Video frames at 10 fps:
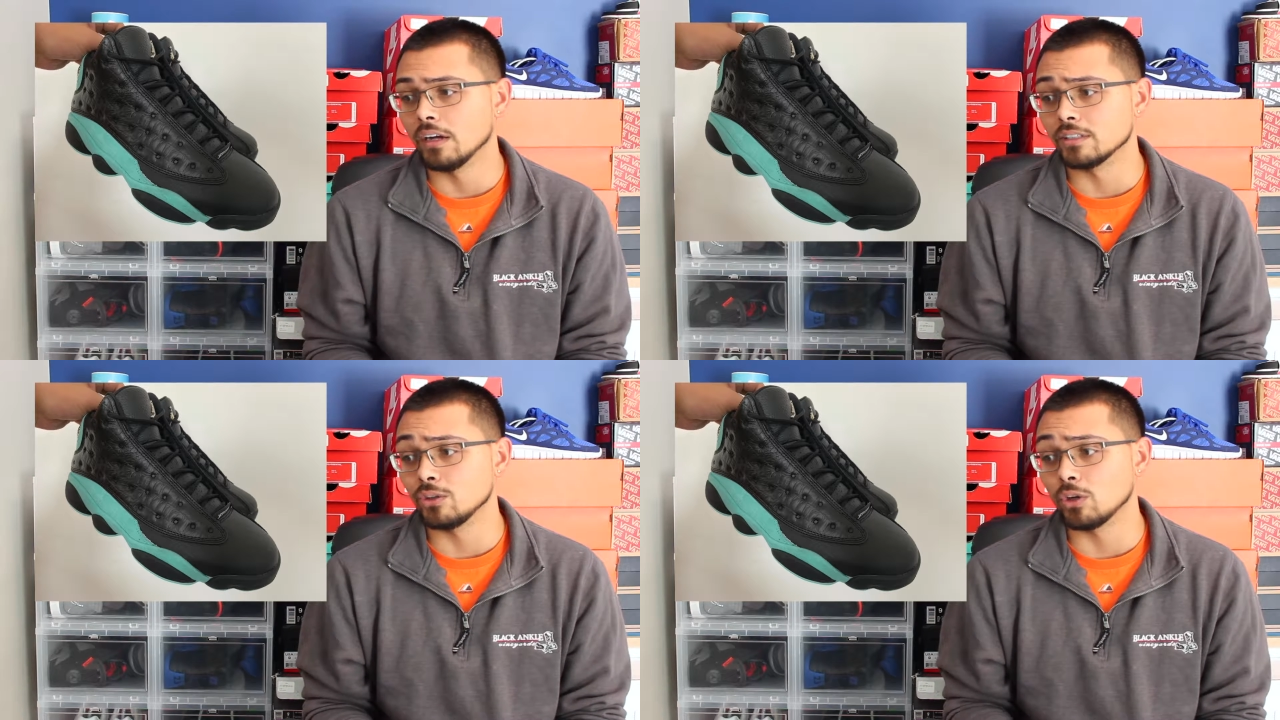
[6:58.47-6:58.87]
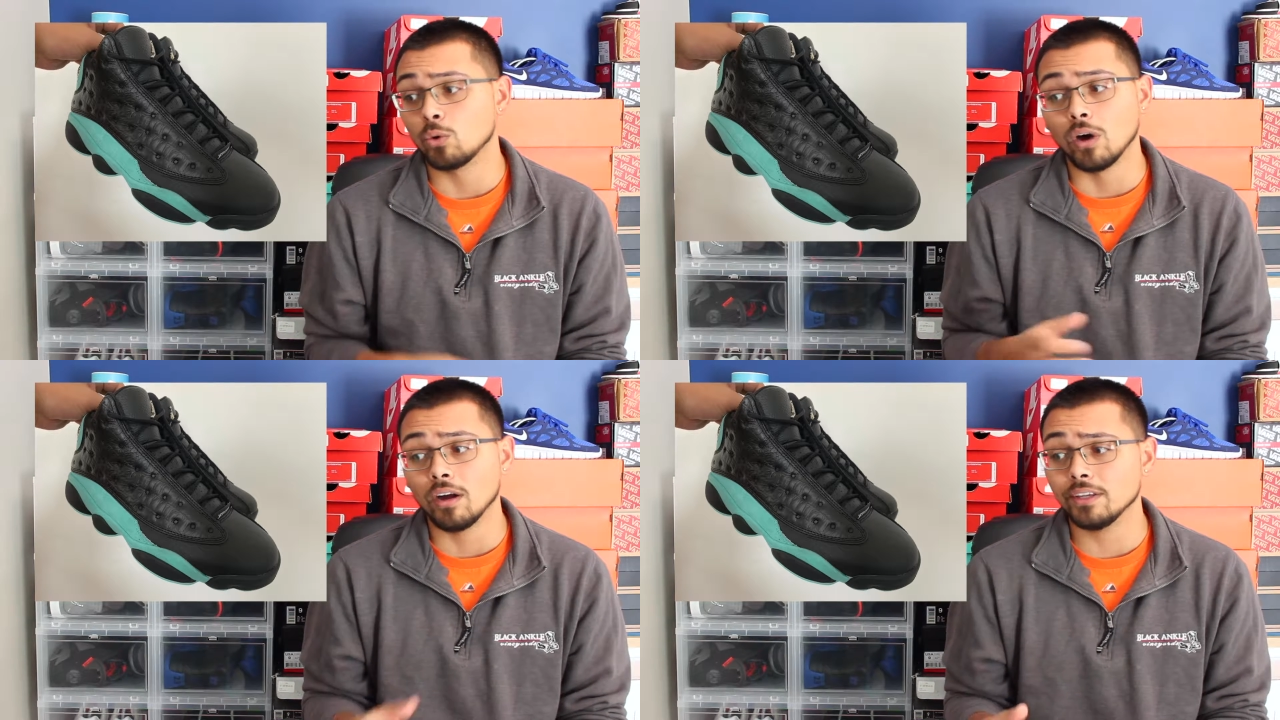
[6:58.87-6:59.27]
So the
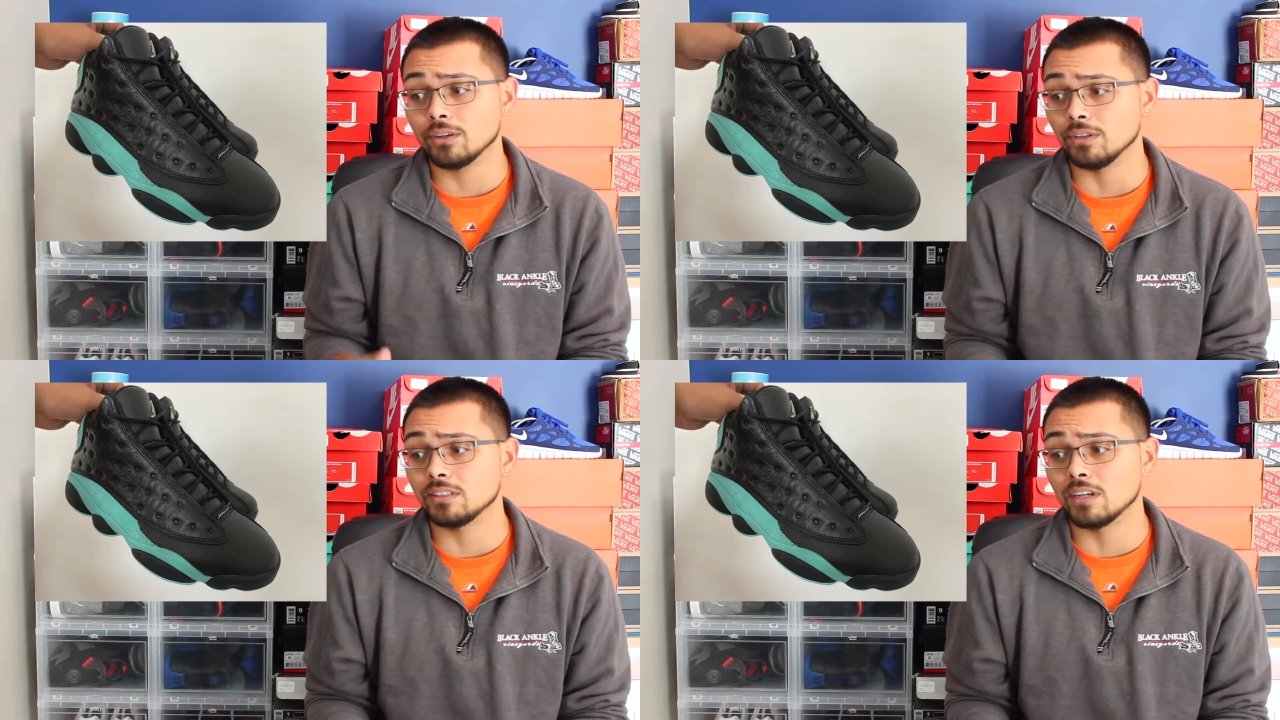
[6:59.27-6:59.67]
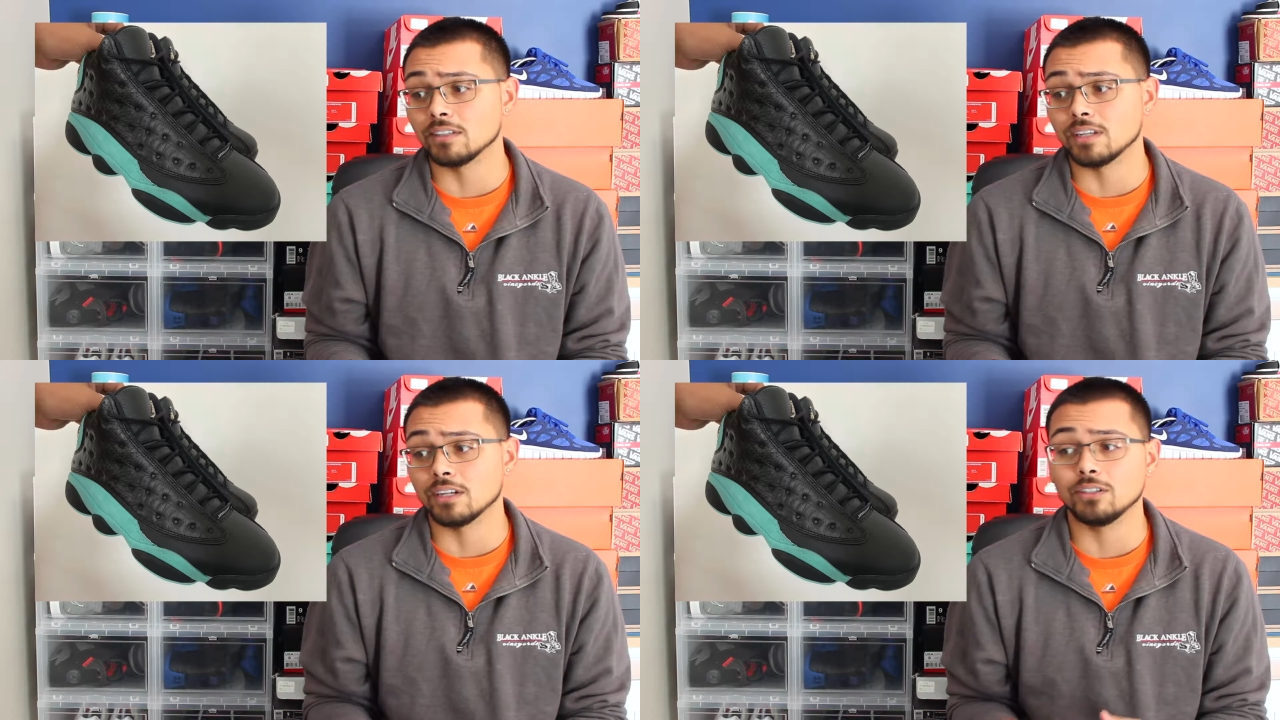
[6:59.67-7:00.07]
quality on these
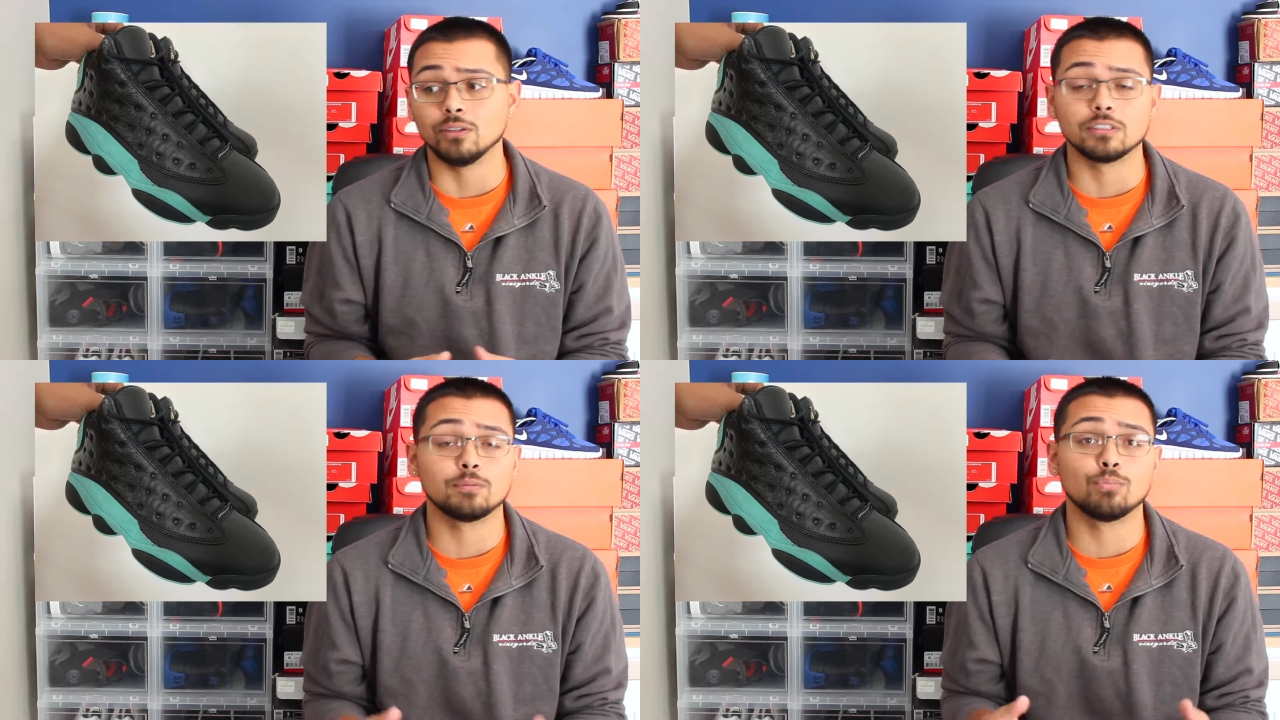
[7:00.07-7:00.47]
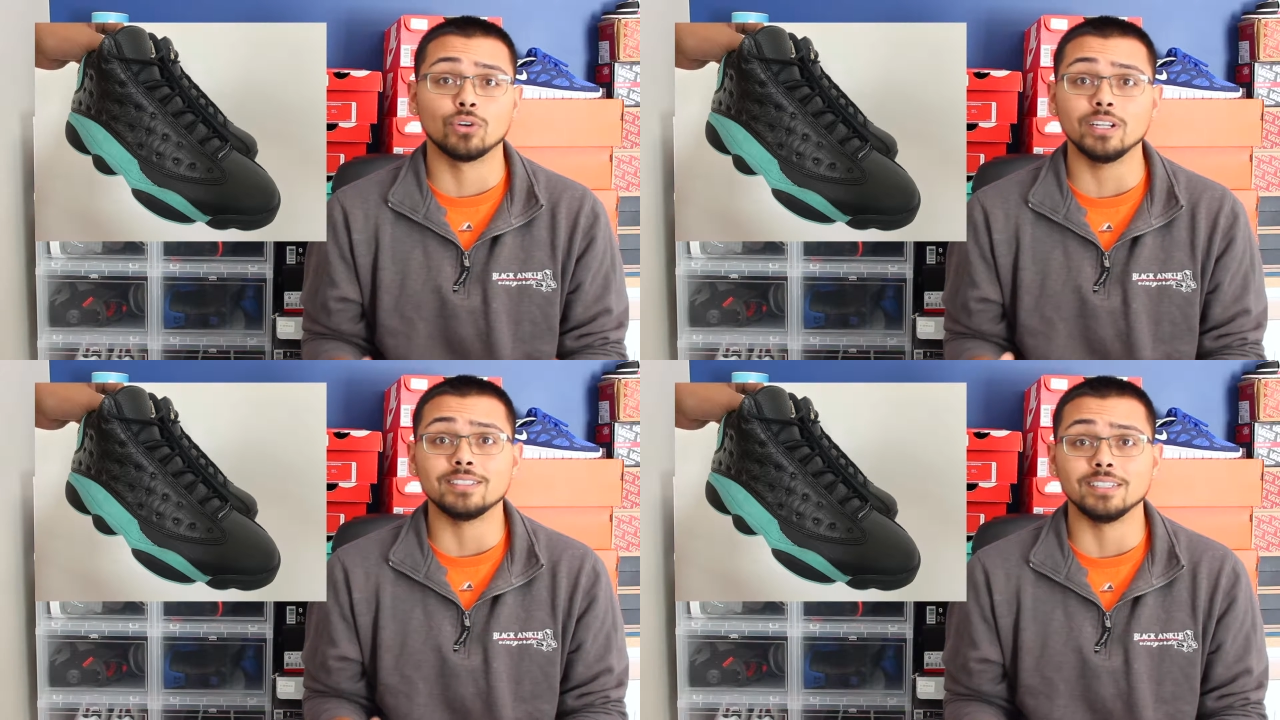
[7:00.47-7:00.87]
guys actually looks
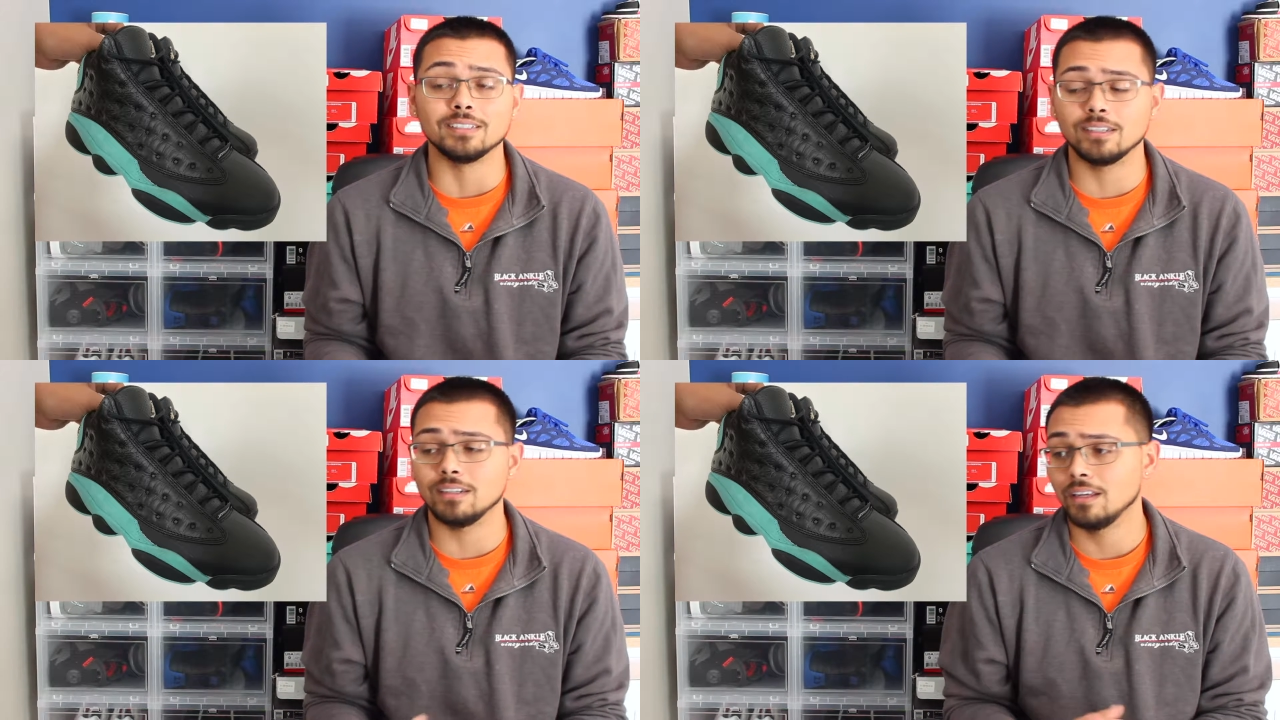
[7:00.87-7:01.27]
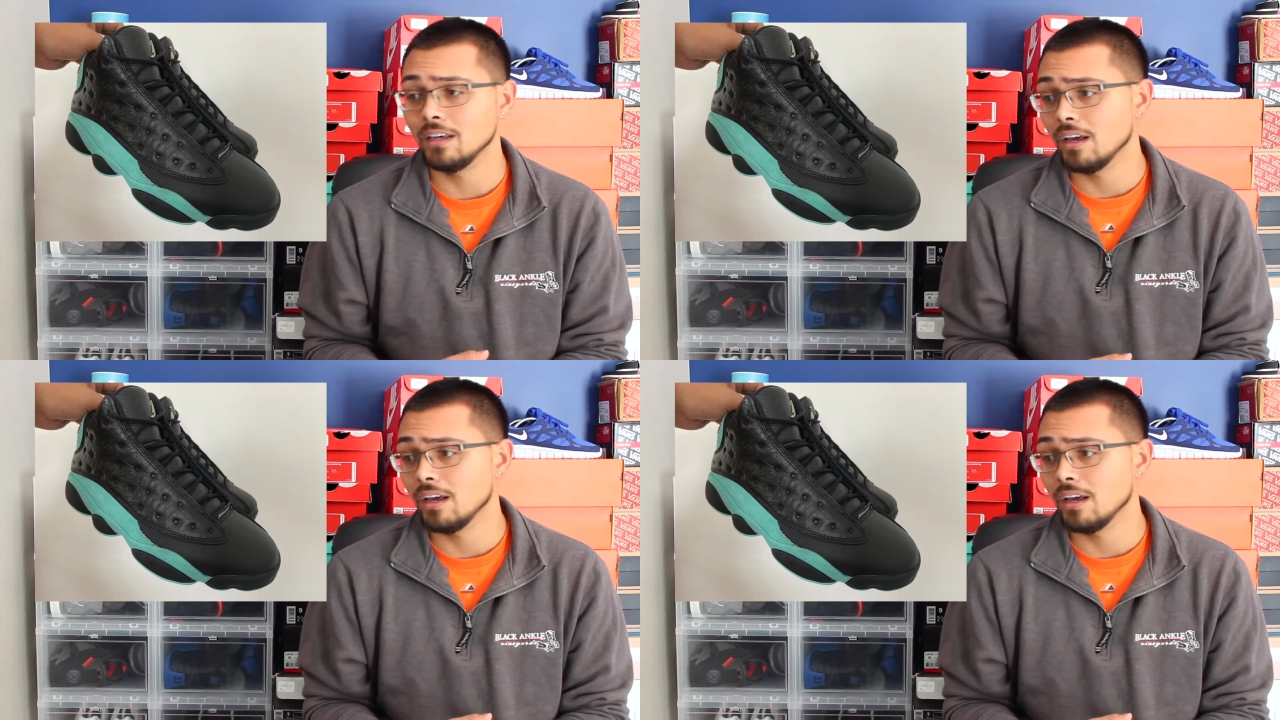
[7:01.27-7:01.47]
pretty decent.